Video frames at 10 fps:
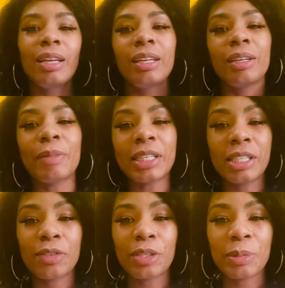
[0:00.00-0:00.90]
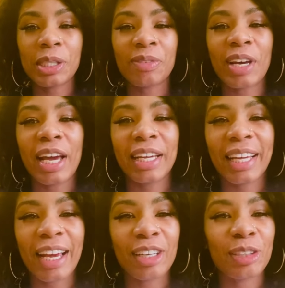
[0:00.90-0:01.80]
the message from your divine
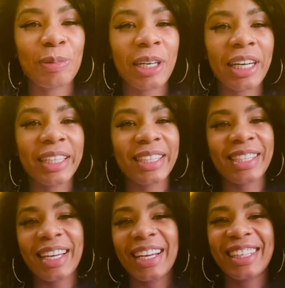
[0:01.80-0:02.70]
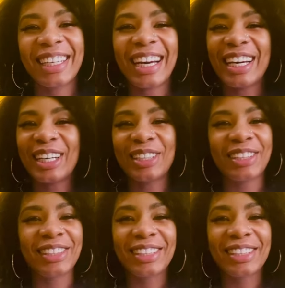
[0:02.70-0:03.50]
counterpart is saying that